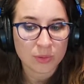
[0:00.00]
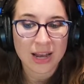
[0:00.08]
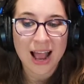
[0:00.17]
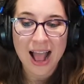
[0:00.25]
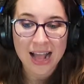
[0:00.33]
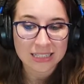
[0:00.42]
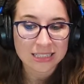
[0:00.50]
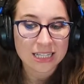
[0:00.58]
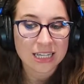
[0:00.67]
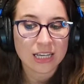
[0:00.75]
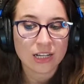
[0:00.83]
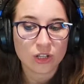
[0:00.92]
but as
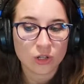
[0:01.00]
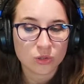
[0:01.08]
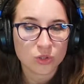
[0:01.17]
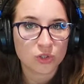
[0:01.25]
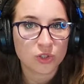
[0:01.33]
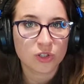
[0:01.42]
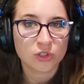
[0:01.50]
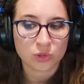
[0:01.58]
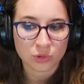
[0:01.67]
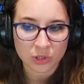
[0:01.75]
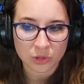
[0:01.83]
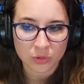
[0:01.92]
they get closer to the
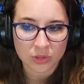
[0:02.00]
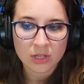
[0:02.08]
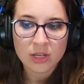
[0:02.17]
truth,